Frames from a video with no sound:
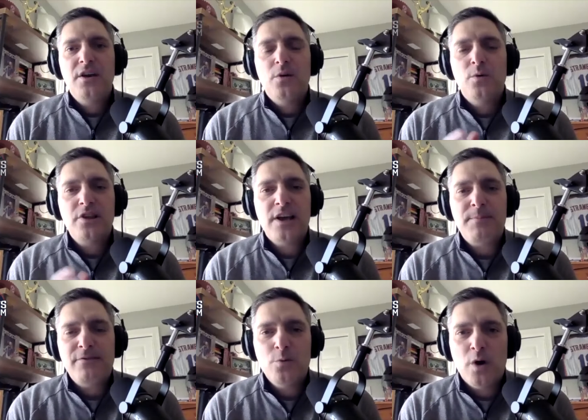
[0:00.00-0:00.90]
What's
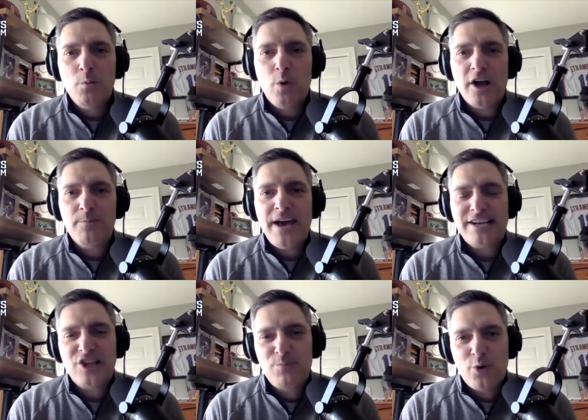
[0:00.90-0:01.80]
up, everyone? Welcome
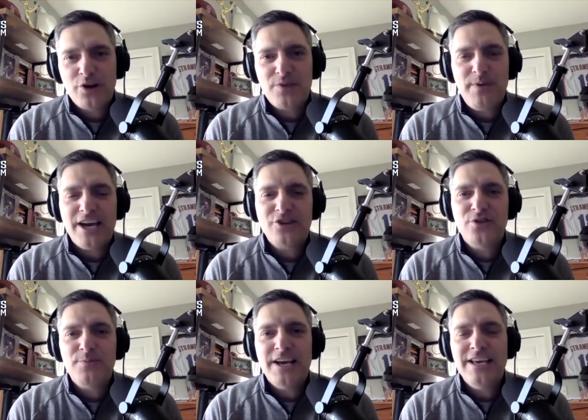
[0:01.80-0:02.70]
back to Sports
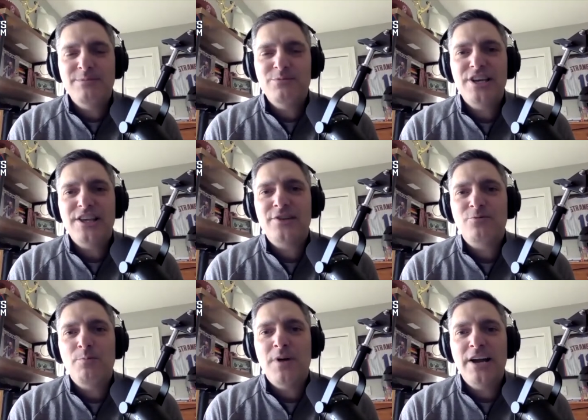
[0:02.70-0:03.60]
Spectrum. I am Jason
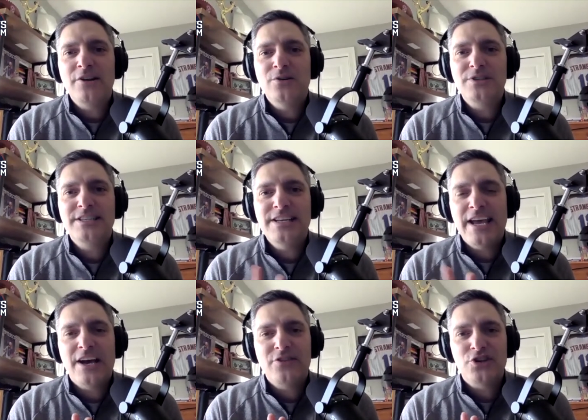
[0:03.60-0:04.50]
Romano.
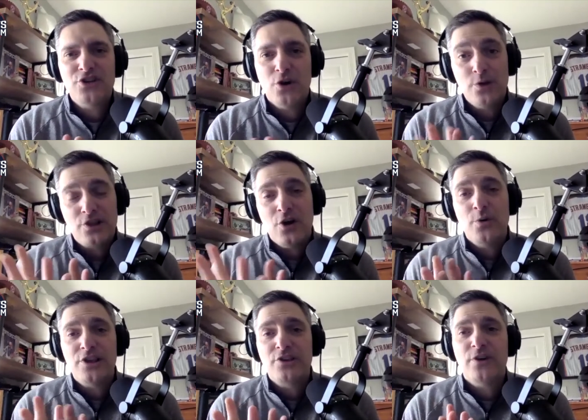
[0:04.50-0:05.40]
Today on the show, it's
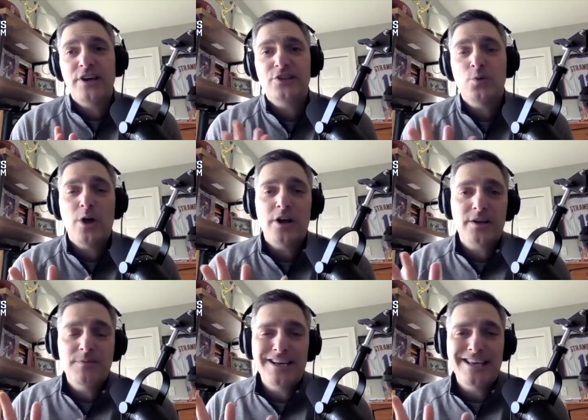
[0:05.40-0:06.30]
always great to
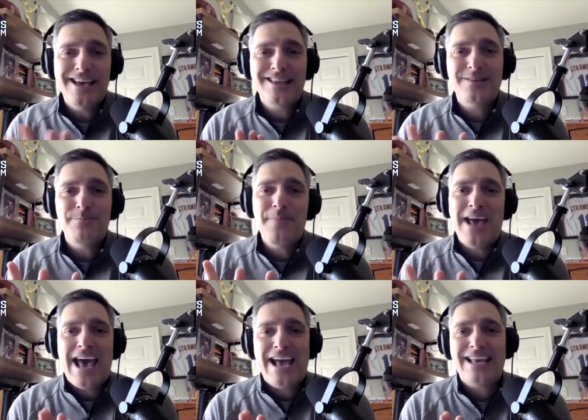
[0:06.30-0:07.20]
welcome a guest
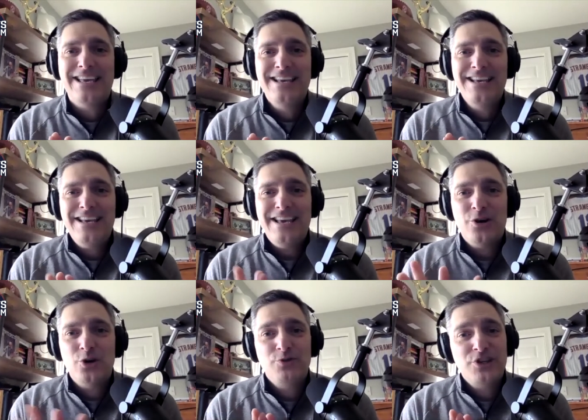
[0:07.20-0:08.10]
back. And
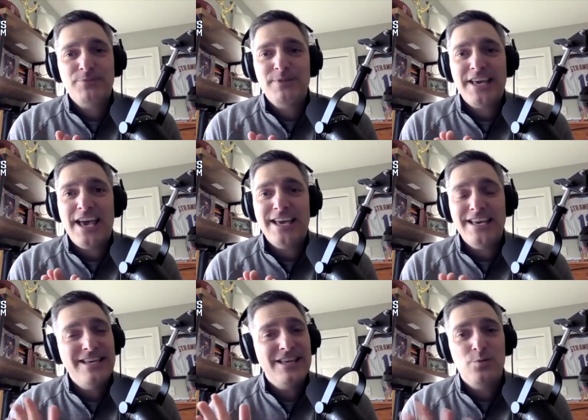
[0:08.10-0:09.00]
Coach Ritchie McKay
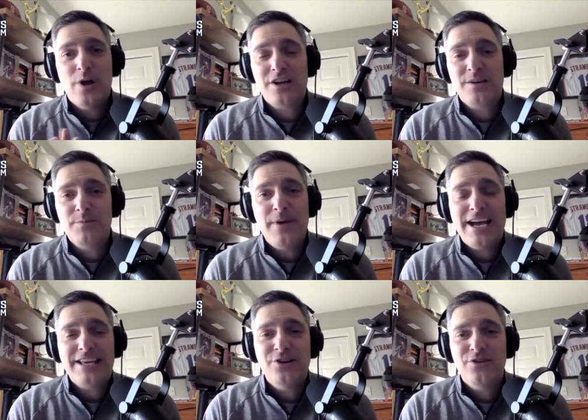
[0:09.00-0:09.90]
is welcome
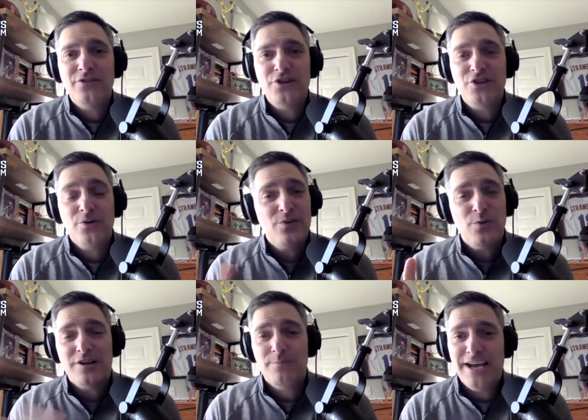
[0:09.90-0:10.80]
back here on the show. He's
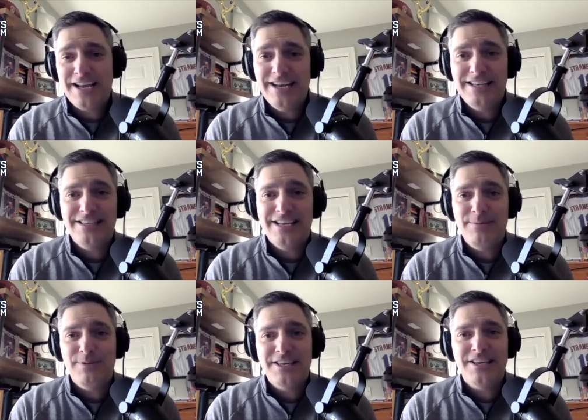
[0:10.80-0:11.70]
welcome back
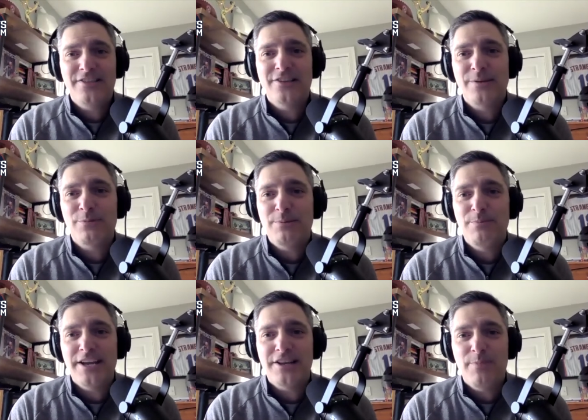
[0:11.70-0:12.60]
anytime, but he is the Liberty
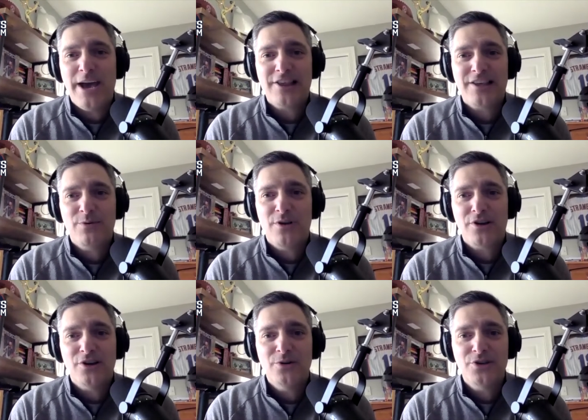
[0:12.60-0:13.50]
men's basketball
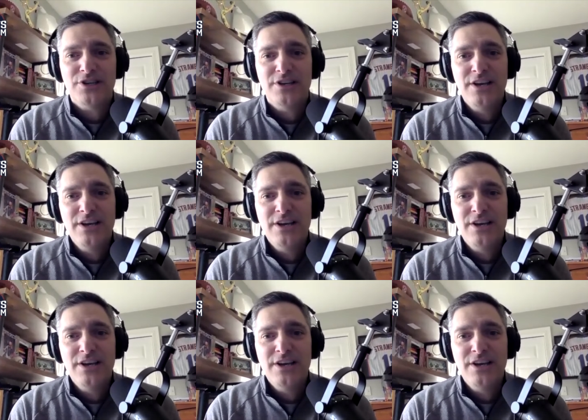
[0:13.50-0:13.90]
coach, and